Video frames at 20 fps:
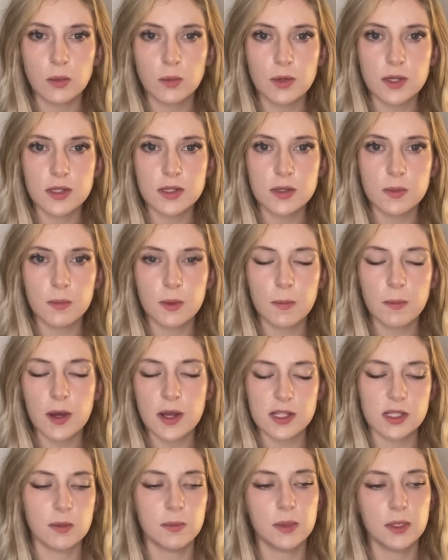was the
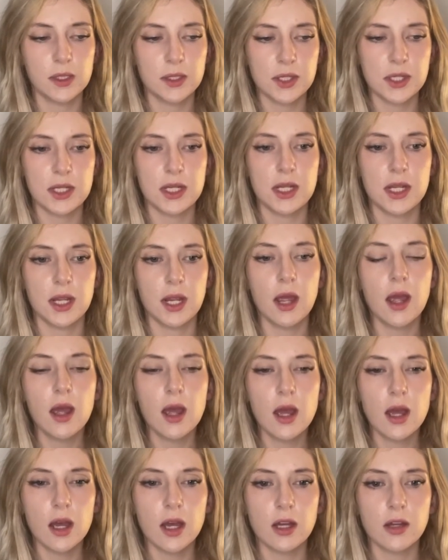possibility
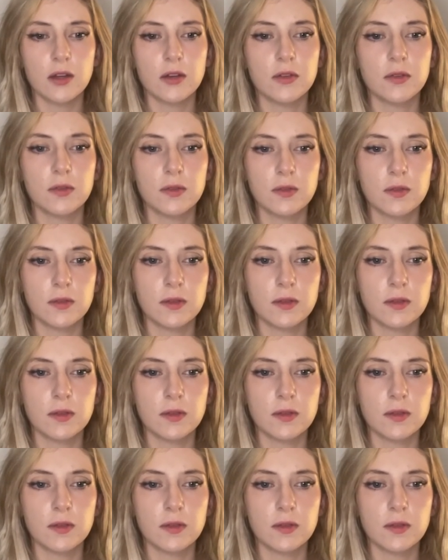of